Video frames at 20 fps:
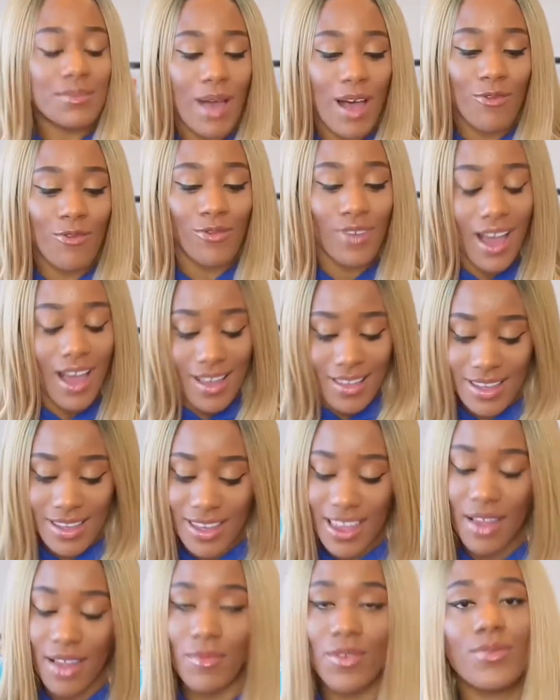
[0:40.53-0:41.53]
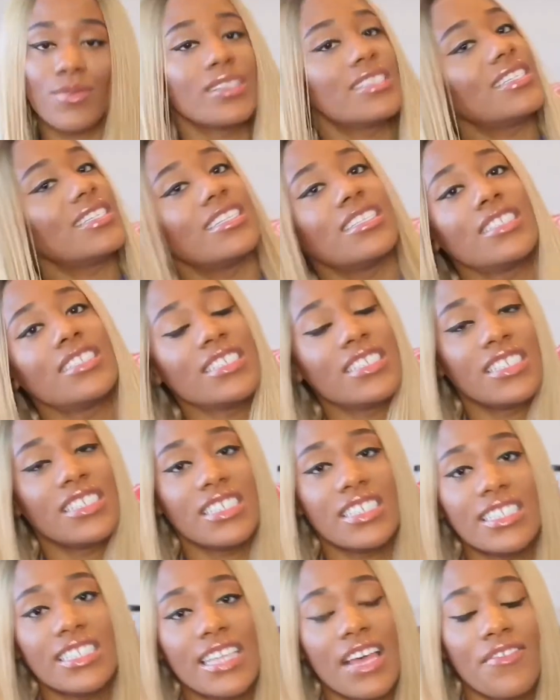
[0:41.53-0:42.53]
my vlogging camera, which is the
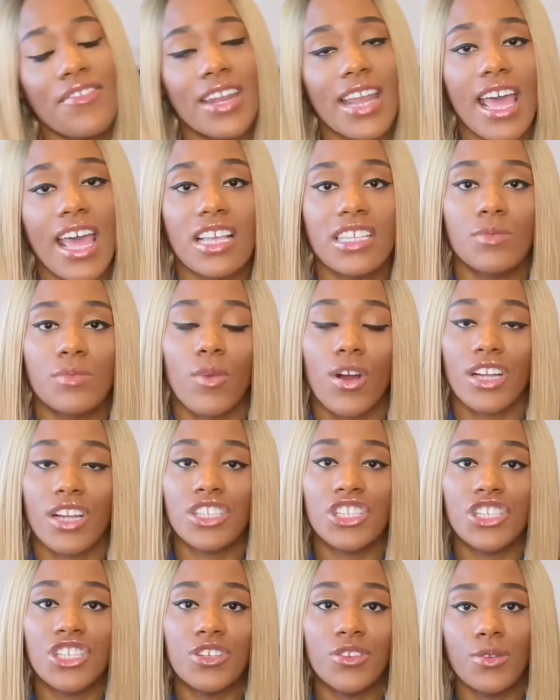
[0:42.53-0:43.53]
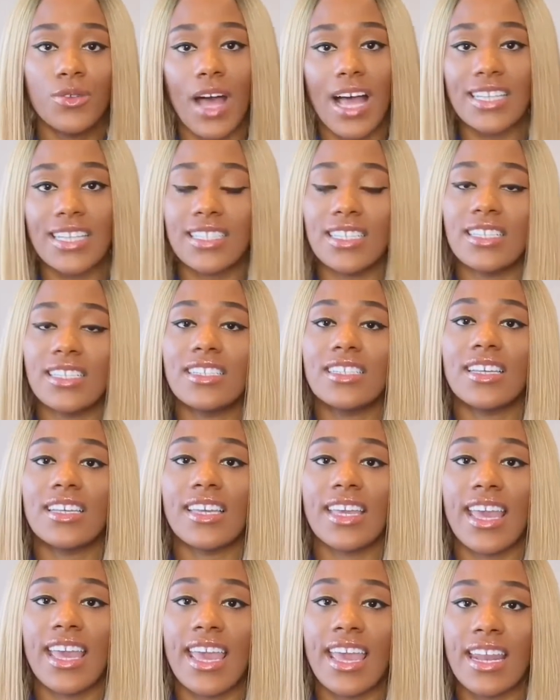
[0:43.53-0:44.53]
G7X Mark II. I sent it to
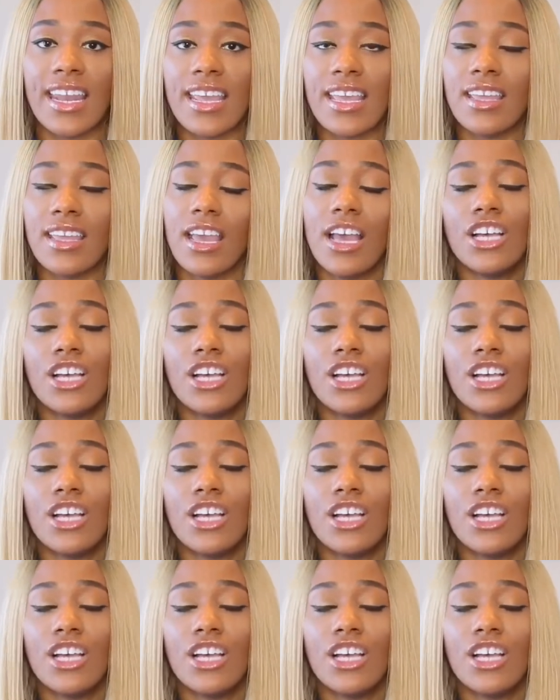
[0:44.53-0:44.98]
Canon.